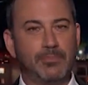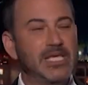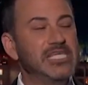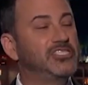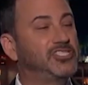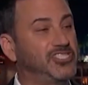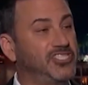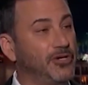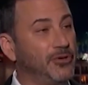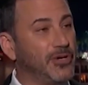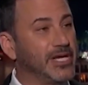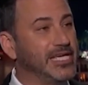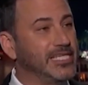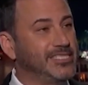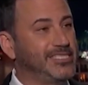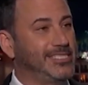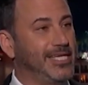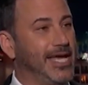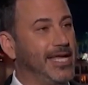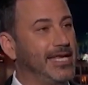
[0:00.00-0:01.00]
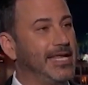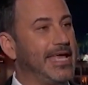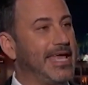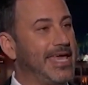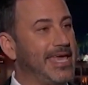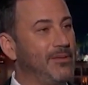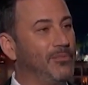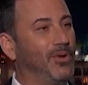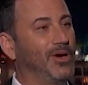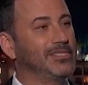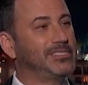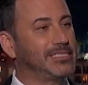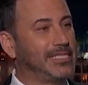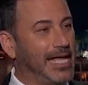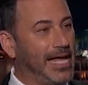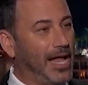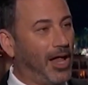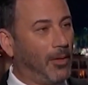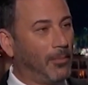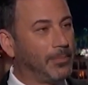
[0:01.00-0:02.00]
B. Sirius said he wants
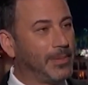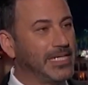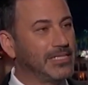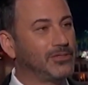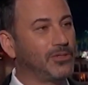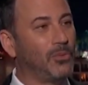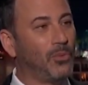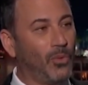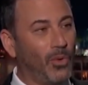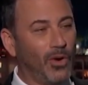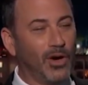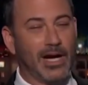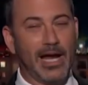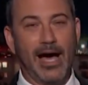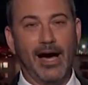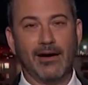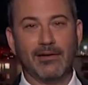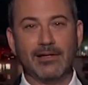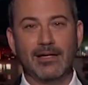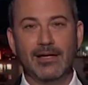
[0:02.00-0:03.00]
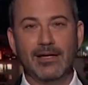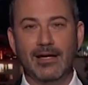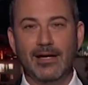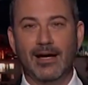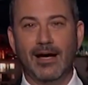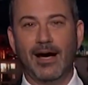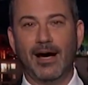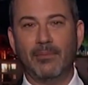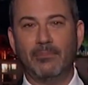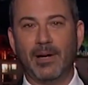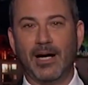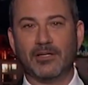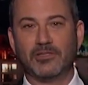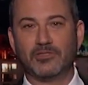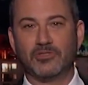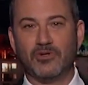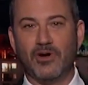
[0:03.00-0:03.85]
to help get the word out about